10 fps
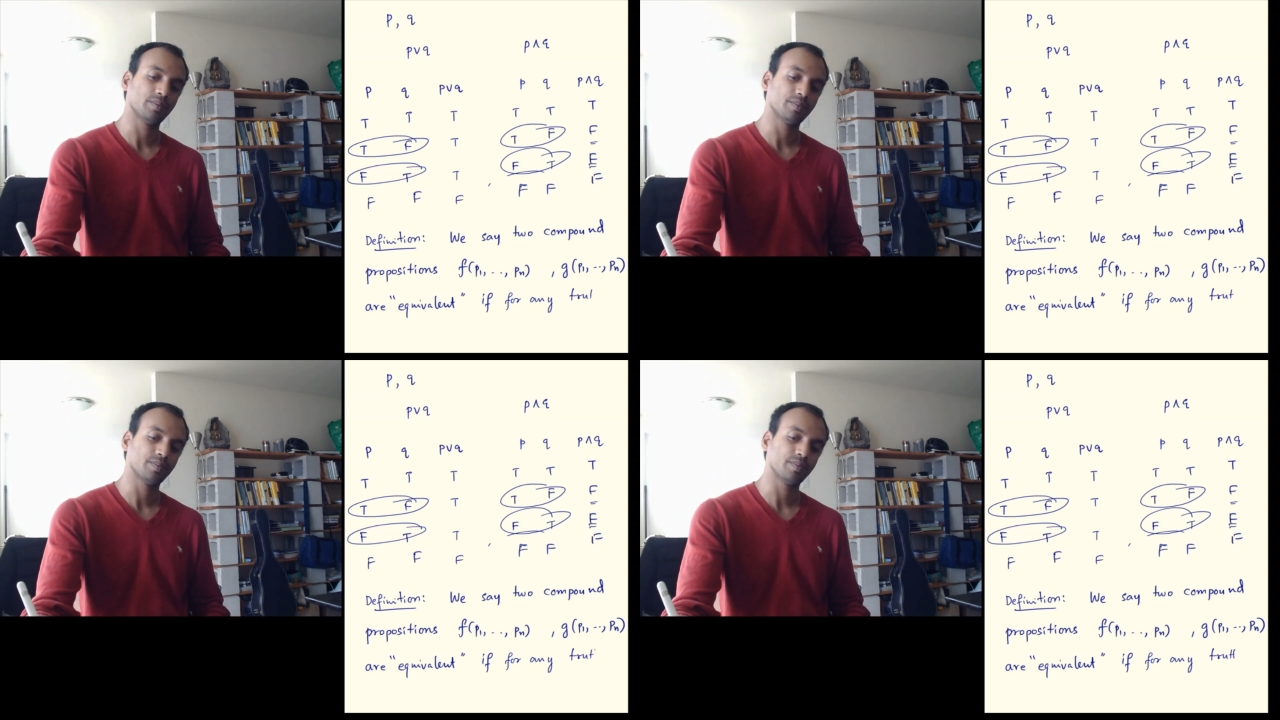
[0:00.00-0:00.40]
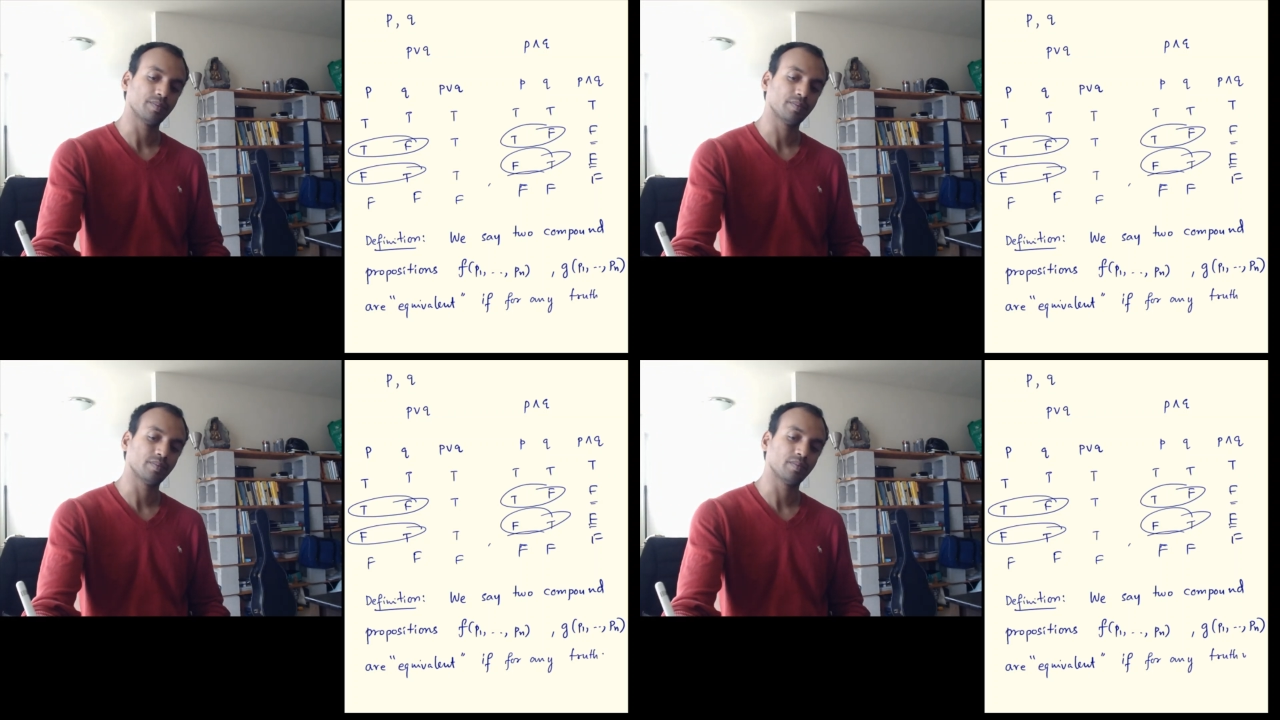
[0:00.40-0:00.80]

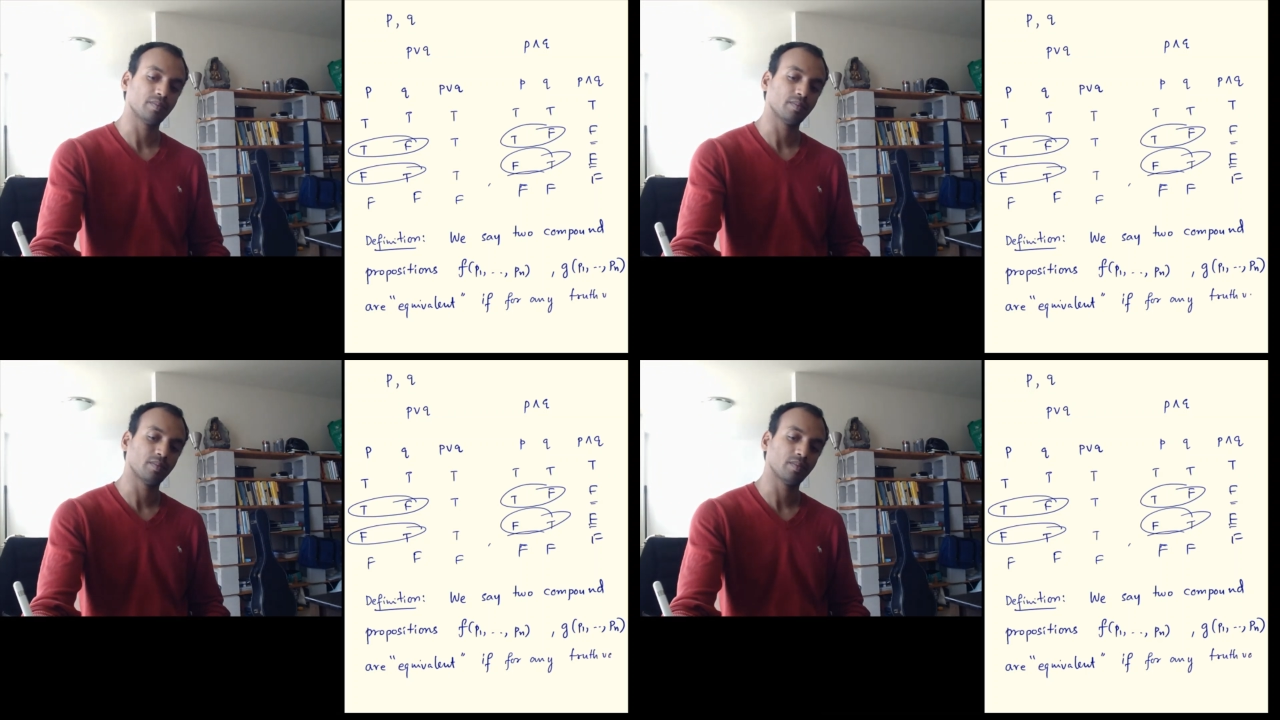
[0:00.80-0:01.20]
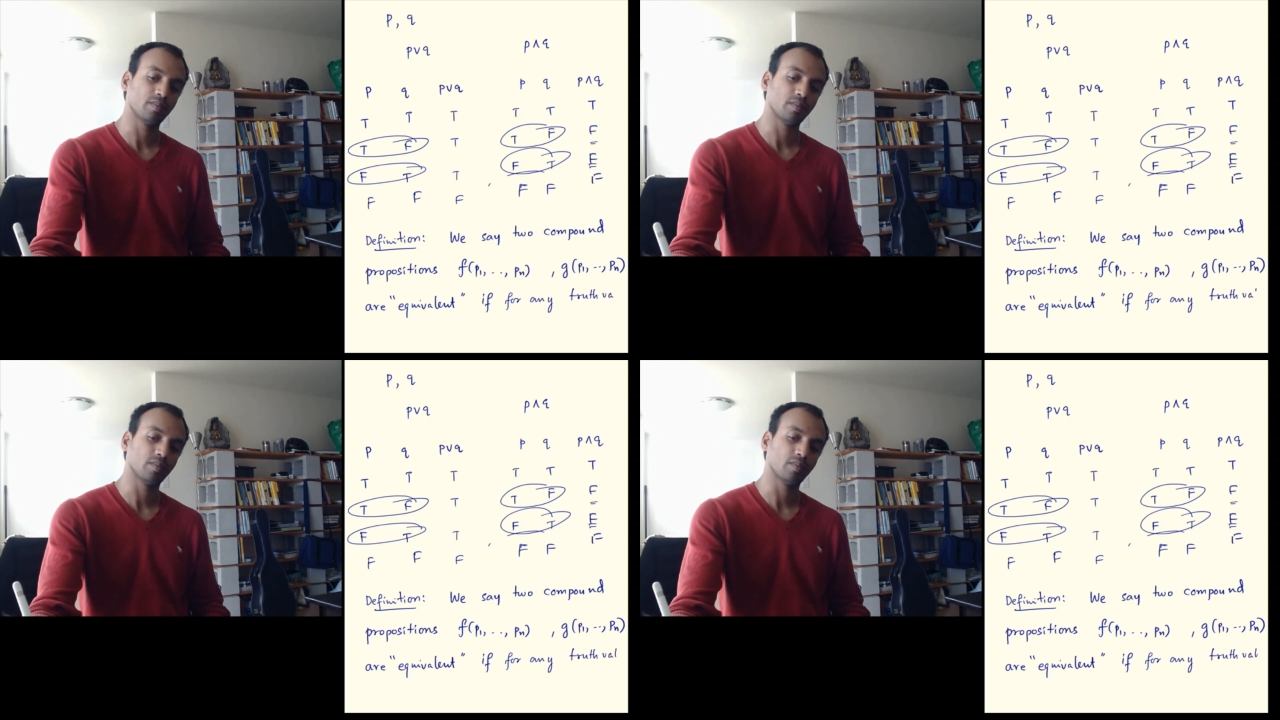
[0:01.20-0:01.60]

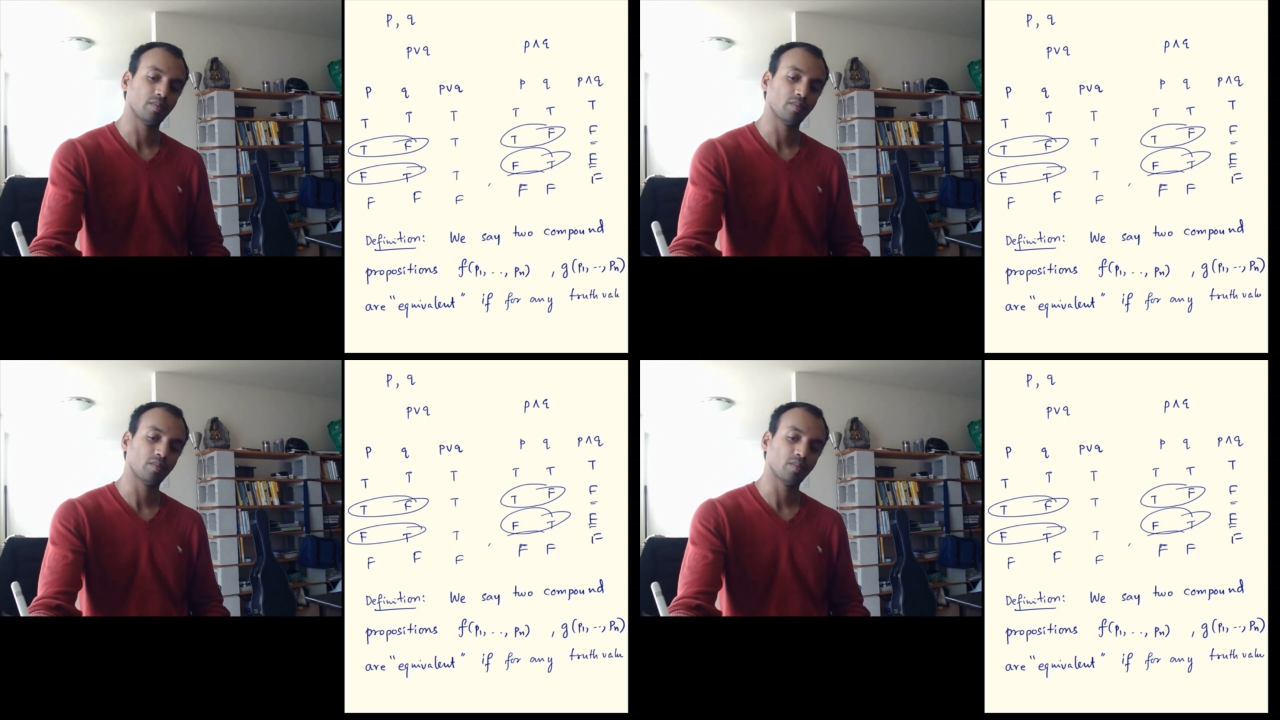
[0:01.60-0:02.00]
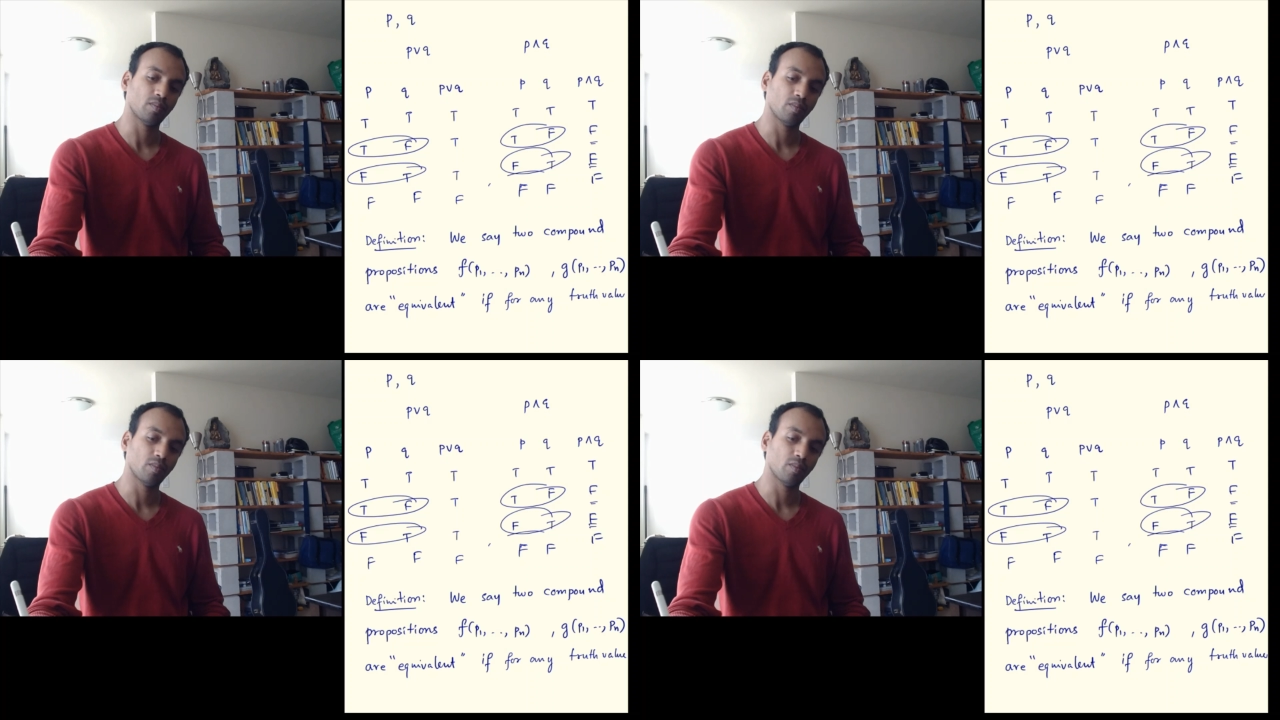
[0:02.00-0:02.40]

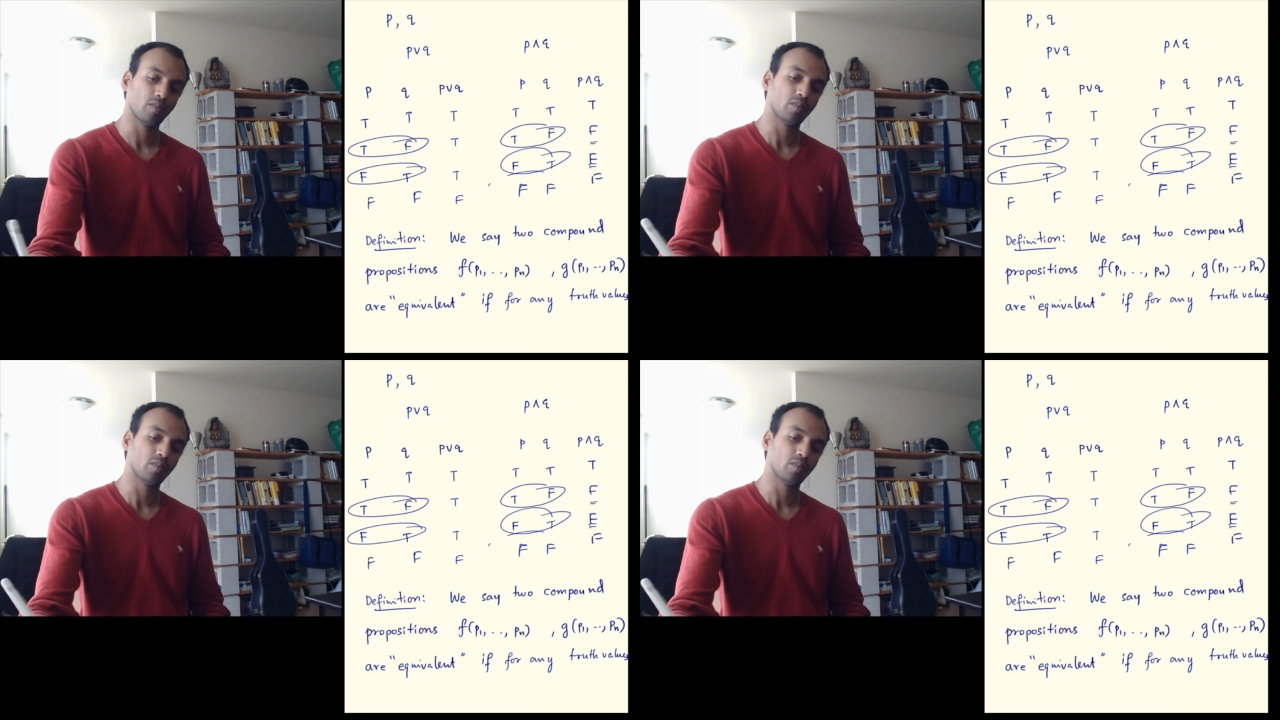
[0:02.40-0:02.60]
[no speech]